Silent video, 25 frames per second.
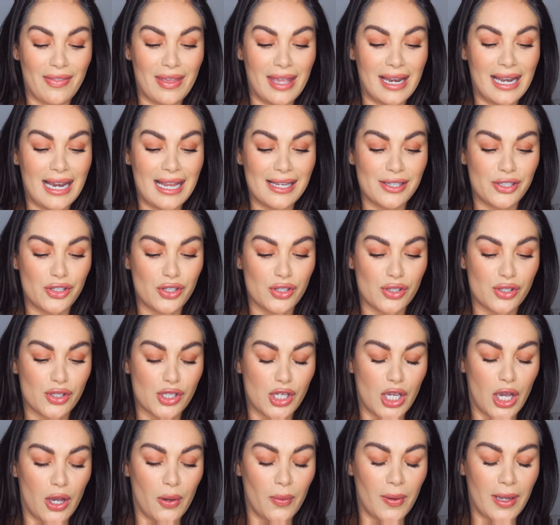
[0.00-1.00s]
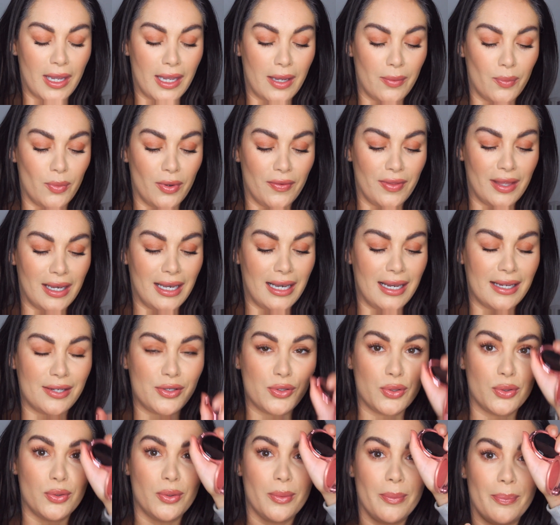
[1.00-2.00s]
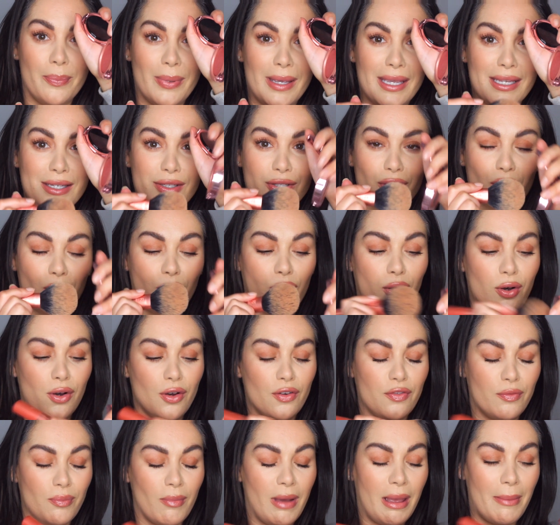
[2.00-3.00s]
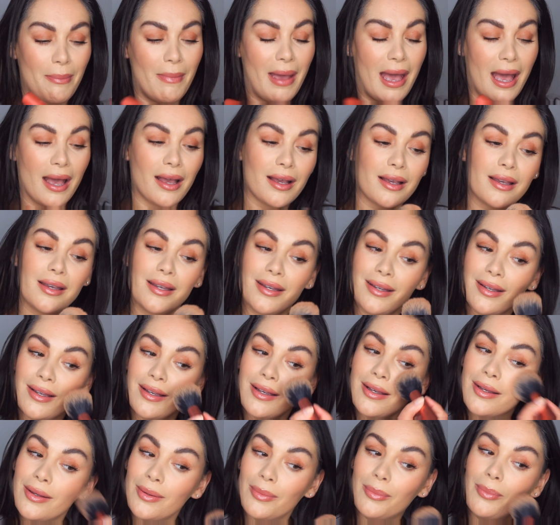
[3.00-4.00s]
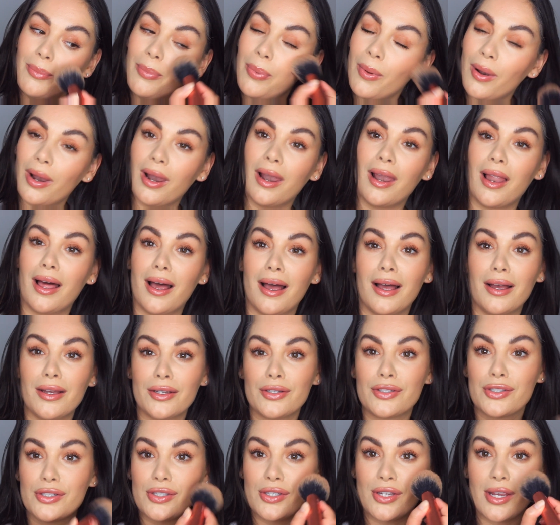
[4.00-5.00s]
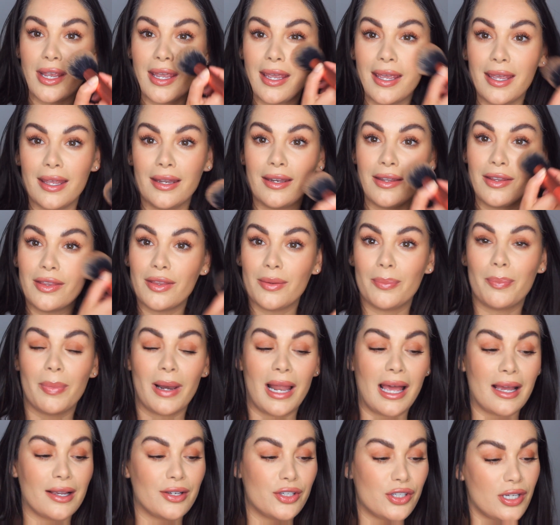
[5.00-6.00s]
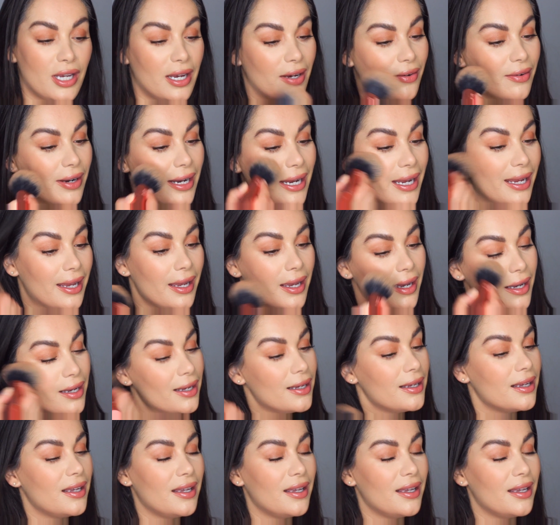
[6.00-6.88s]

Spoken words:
And then let's just go in with a little bit of my MAC blush in the Black Cherry